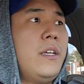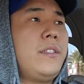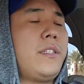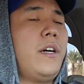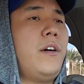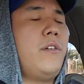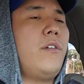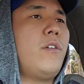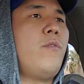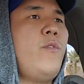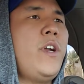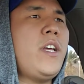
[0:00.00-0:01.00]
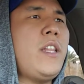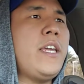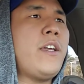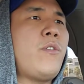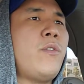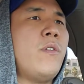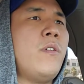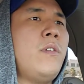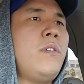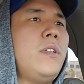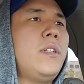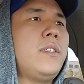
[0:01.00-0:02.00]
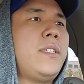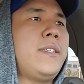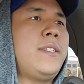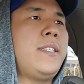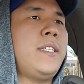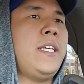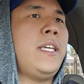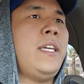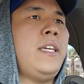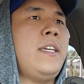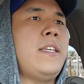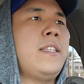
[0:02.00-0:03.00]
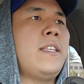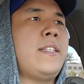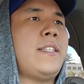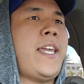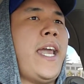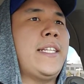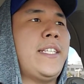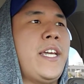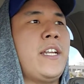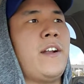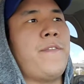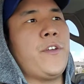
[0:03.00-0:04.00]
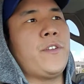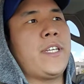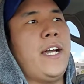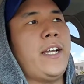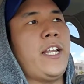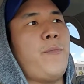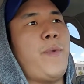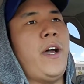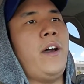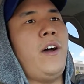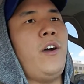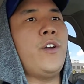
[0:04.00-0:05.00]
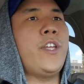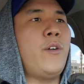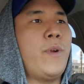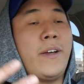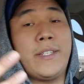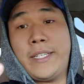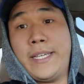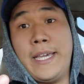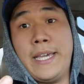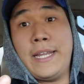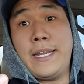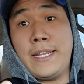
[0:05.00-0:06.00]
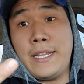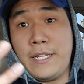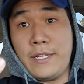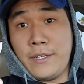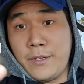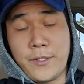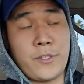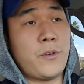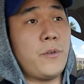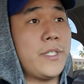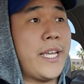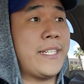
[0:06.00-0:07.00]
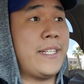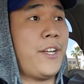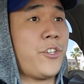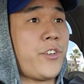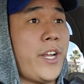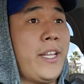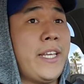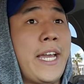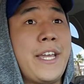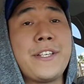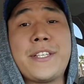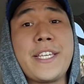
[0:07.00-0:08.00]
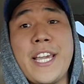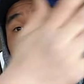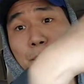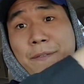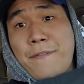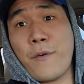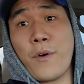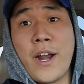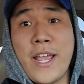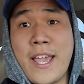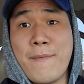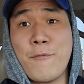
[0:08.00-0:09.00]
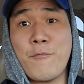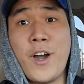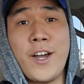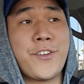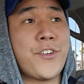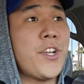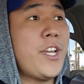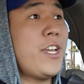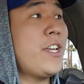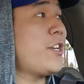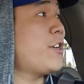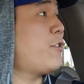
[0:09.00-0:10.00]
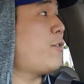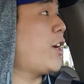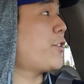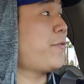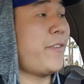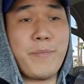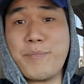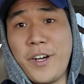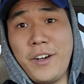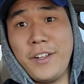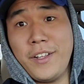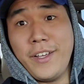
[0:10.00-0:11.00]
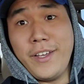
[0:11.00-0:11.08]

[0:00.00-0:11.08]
So really cool to see this cat's interview talking about, oh, you know, when I was a kid in the uh, school days in Australia, I used to get up at 4 a.m. and watch, you know, watch football.